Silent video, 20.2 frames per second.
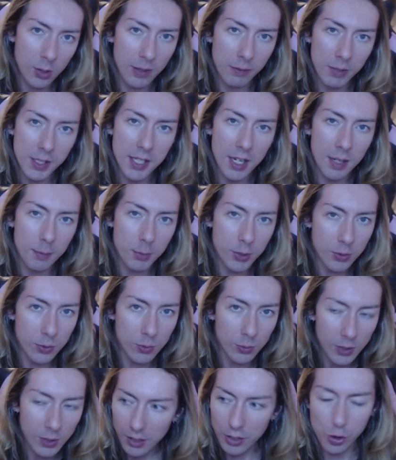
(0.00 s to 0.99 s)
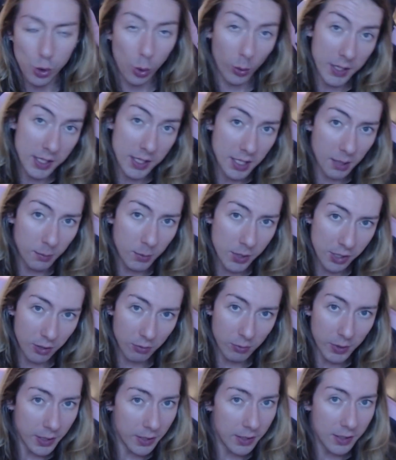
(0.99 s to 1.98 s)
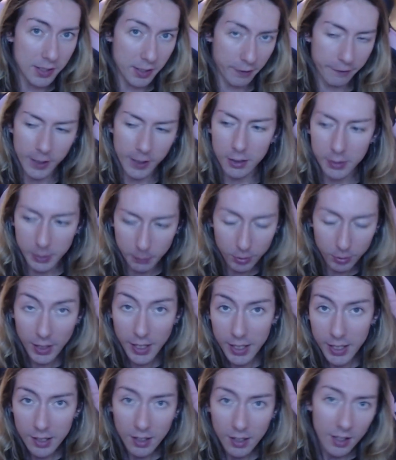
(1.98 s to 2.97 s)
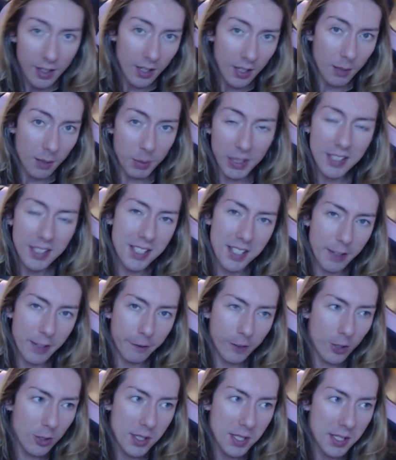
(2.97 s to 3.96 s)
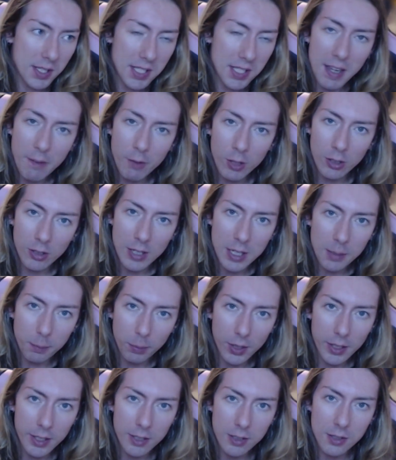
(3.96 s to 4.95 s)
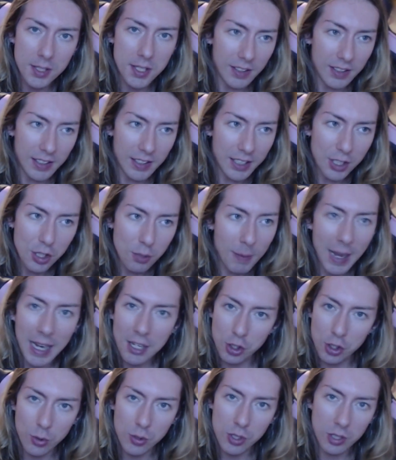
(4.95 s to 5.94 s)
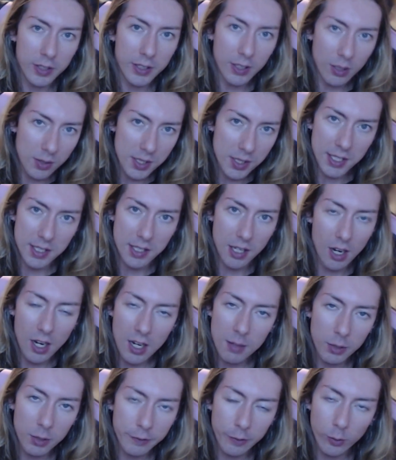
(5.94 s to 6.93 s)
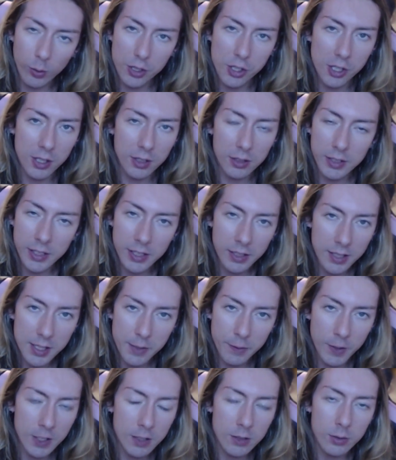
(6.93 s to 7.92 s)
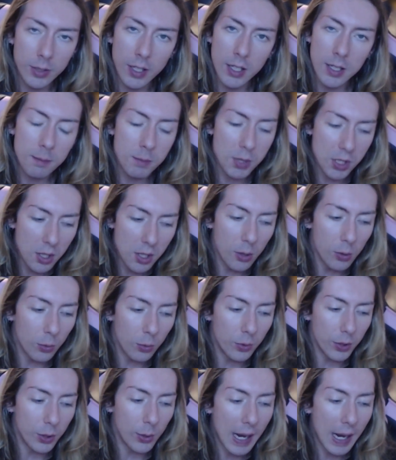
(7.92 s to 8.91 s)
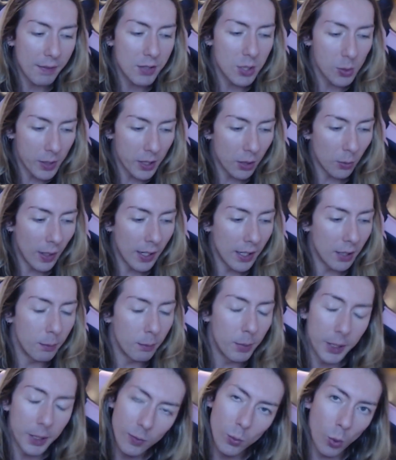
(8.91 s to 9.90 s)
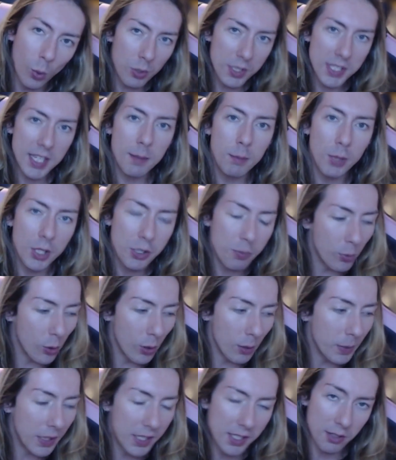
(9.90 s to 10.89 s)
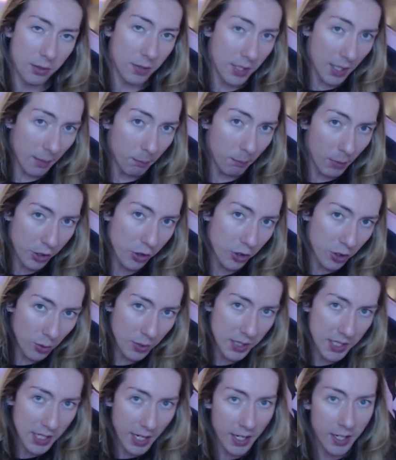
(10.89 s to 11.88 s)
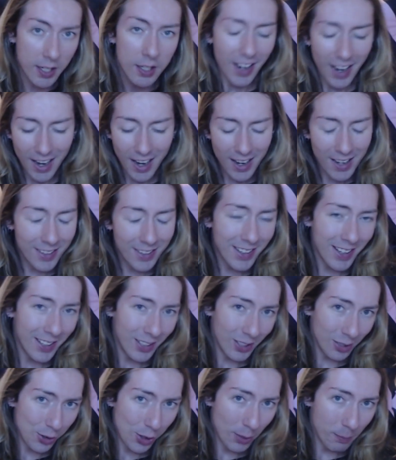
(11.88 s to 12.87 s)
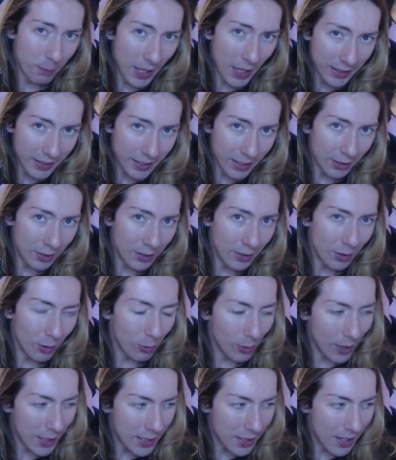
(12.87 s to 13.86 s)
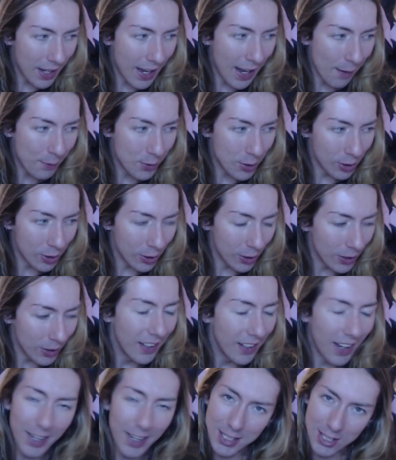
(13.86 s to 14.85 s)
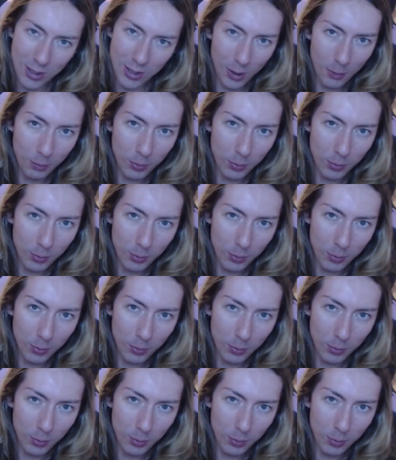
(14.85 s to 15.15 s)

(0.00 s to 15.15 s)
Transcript: every time you join someone's arena to finally play, because if there's seven or eight players, each match usually goes to time, unfortunately, in this video game. So you have to wait a while, but won't say much more because there's not much to say. And then I'll jump back in right after I start